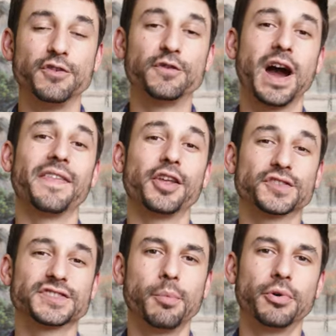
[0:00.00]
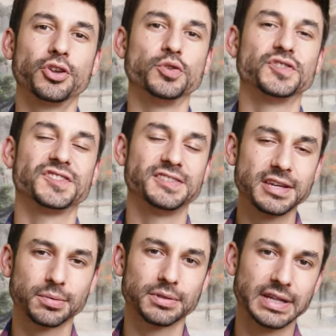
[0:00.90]
If you find that you're someone who
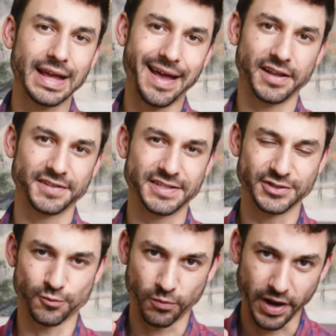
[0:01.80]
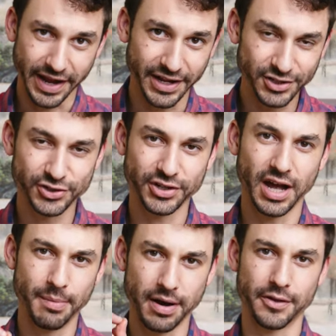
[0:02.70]
secretly has this rage
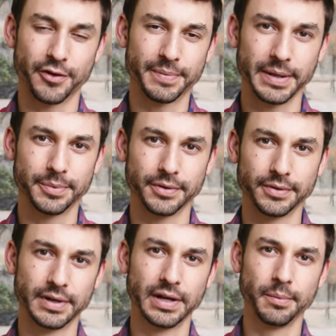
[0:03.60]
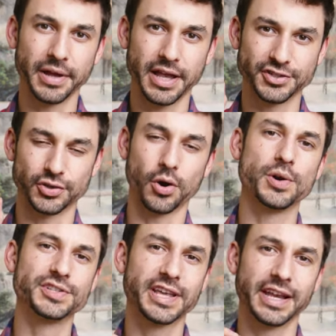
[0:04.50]
about other people because you're
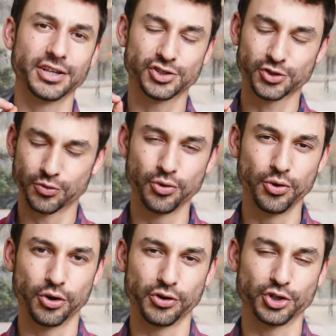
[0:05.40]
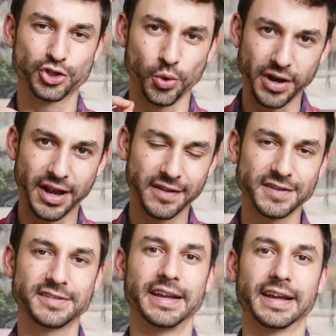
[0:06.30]
always getting screwed or the short end of the
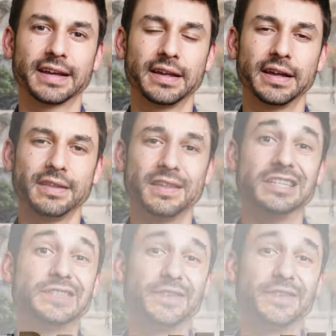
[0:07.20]
stick, then this